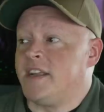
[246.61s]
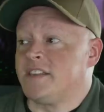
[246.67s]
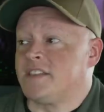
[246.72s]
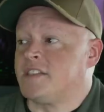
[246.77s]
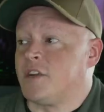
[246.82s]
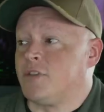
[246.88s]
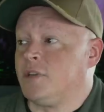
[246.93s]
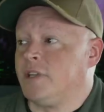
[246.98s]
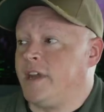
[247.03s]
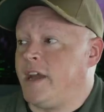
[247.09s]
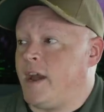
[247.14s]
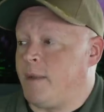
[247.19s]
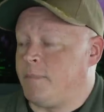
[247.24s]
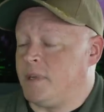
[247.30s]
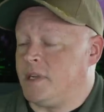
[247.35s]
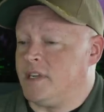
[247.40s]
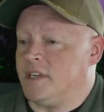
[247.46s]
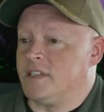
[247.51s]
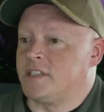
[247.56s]
necessarily
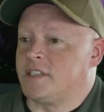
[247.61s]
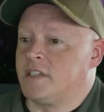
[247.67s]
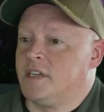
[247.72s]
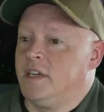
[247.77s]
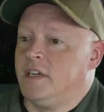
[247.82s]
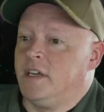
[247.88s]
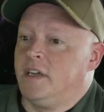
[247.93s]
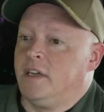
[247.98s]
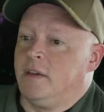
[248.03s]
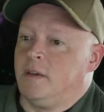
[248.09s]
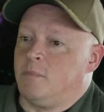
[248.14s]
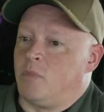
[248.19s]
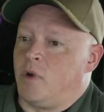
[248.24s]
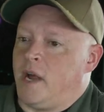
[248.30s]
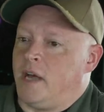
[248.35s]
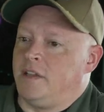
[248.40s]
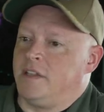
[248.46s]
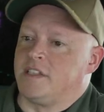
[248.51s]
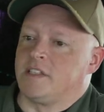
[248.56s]
happiness.
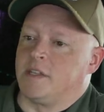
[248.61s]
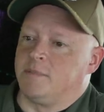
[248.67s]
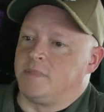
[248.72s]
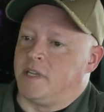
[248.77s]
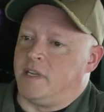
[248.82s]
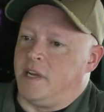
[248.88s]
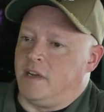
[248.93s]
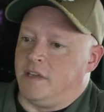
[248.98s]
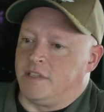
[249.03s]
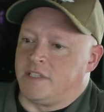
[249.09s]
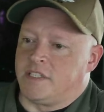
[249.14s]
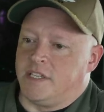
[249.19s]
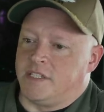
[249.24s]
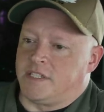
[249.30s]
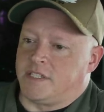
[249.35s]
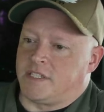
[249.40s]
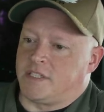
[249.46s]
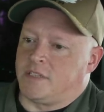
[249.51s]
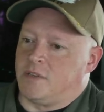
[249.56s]
Morale is something else.
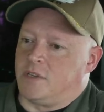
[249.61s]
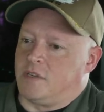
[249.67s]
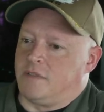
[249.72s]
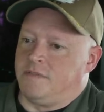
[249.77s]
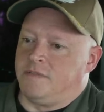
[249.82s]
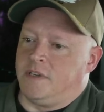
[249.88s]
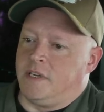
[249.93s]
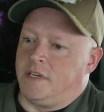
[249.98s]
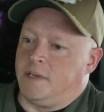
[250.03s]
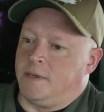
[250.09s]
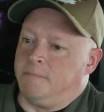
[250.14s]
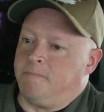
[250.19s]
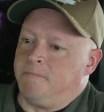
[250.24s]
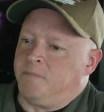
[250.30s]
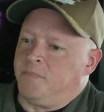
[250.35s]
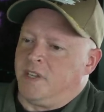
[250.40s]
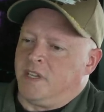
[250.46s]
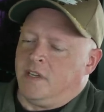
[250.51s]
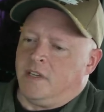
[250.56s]
It's sort of
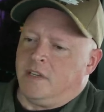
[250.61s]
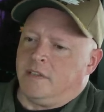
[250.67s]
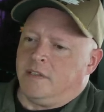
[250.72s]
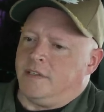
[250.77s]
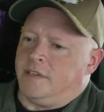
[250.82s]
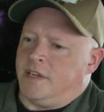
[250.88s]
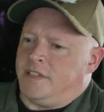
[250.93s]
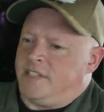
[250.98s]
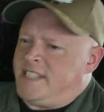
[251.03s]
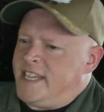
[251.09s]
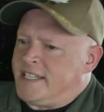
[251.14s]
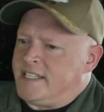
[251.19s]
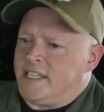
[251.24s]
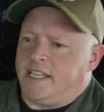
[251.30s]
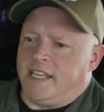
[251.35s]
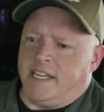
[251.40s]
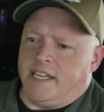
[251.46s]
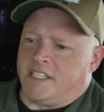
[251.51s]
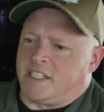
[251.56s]

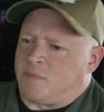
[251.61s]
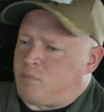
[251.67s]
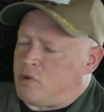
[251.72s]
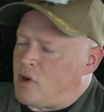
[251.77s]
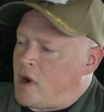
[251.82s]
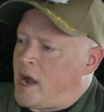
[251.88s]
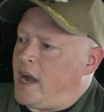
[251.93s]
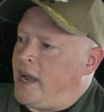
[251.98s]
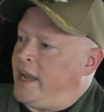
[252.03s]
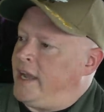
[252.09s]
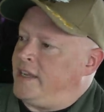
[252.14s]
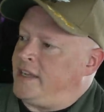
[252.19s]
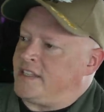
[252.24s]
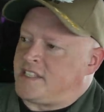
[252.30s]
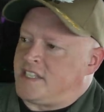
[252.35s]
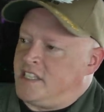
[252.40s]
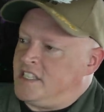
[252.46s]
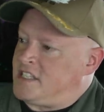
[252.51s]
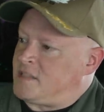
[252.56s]
dignity, it's pride,
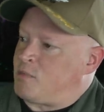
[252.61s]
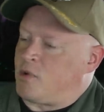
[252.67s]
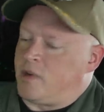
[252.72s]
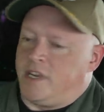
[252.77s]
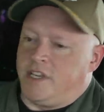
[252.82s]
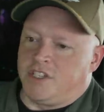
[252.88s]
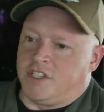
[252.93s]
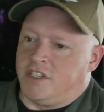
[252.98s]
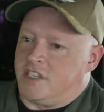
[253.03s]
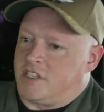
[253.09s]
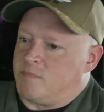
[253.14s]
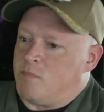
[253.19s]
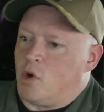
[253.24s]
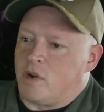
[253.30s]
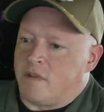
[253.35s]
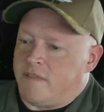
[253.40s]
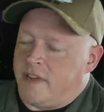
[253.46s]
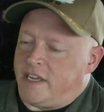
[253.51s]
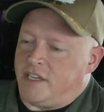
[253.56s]
it's inspiration, it's
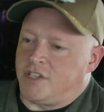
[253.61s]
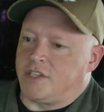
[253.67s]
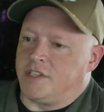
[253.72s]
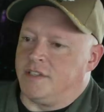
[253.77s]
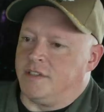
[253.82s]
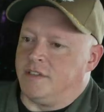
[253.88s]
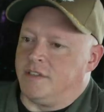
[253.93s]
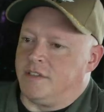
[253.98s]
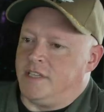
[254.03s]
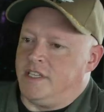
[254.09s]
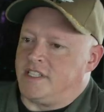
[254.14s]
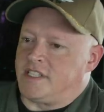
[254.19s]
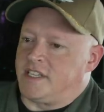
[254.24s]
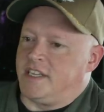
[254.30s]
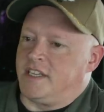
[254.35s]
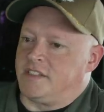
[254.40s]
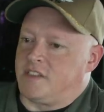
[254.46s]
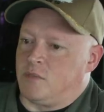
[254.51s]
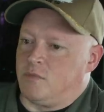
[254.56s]
motivation. These
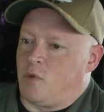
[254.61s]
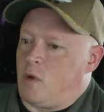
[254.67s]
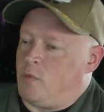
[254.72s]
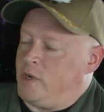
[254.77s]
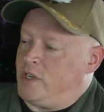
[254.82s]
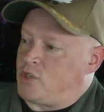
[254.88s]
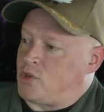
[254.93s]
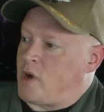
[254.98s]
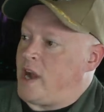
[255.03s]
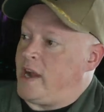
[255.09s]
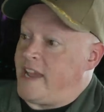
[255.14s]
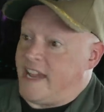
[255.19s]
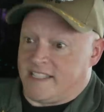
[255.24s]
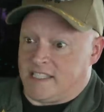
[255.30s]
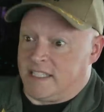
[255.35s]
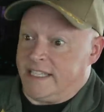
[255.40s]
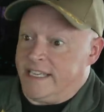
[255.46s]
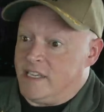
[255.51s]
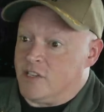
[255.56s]
things are what we try
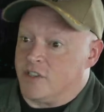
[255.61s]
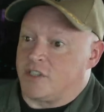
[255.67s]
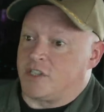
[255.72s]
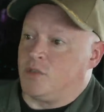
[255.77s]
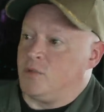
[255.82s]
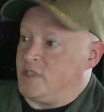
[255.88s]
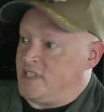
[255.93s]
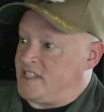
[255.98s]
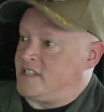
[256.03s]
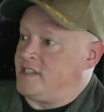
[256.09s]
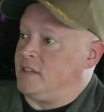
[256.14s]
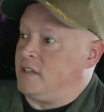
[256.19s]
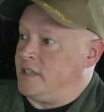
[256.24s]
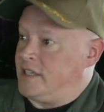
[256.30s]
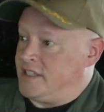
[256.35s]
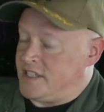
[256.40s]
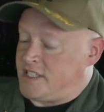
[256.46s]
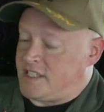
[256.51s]
as leaders to instill in